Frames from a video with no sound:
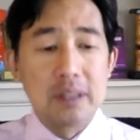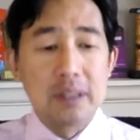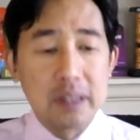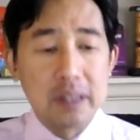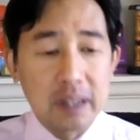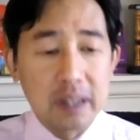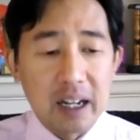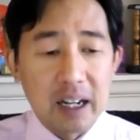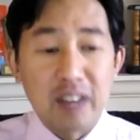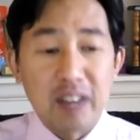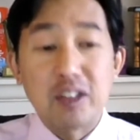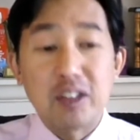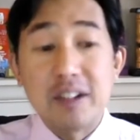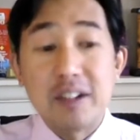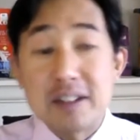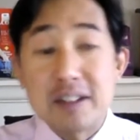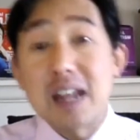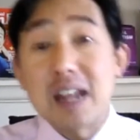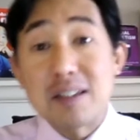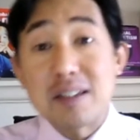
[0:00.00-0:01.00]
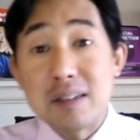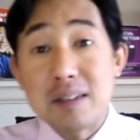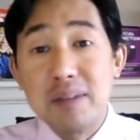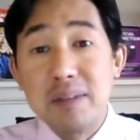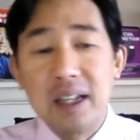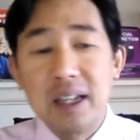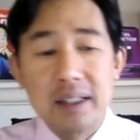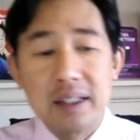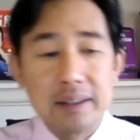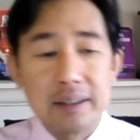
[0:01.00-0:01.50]
I'll have to
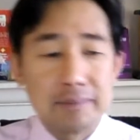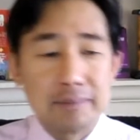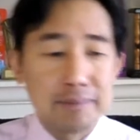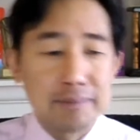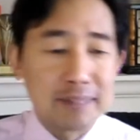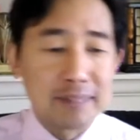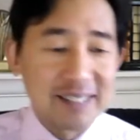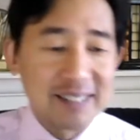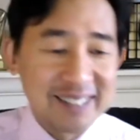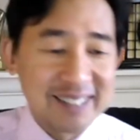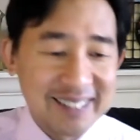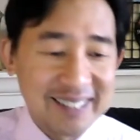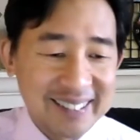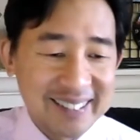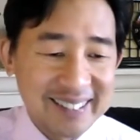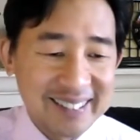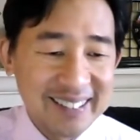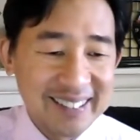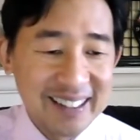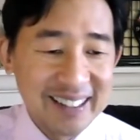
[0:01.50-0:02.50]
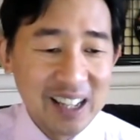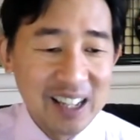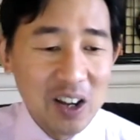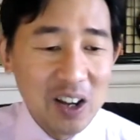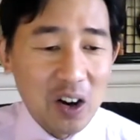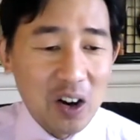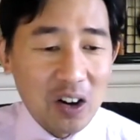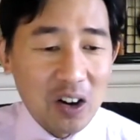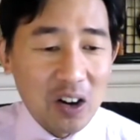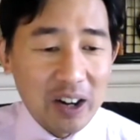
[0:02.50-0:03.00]
decimate them.
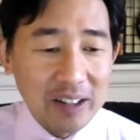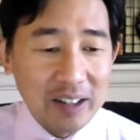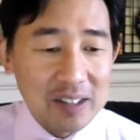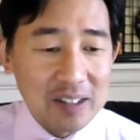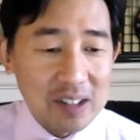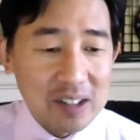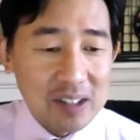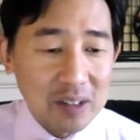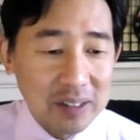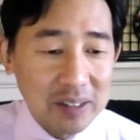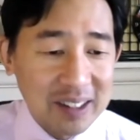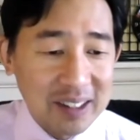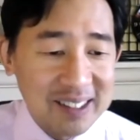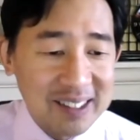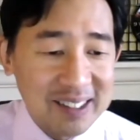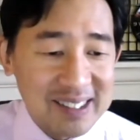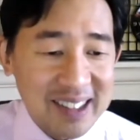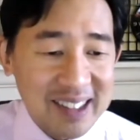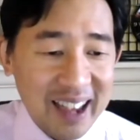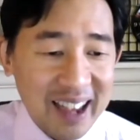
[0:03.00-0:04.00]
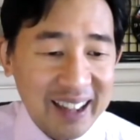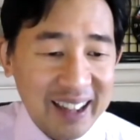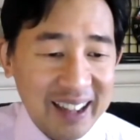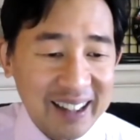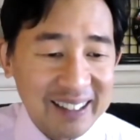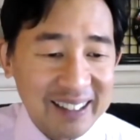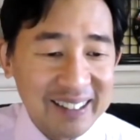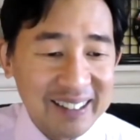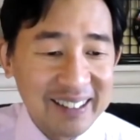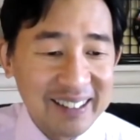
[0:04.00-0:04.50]
All right, so the
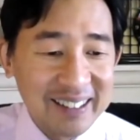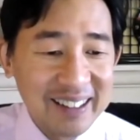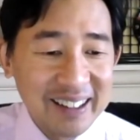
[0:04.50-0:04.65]
second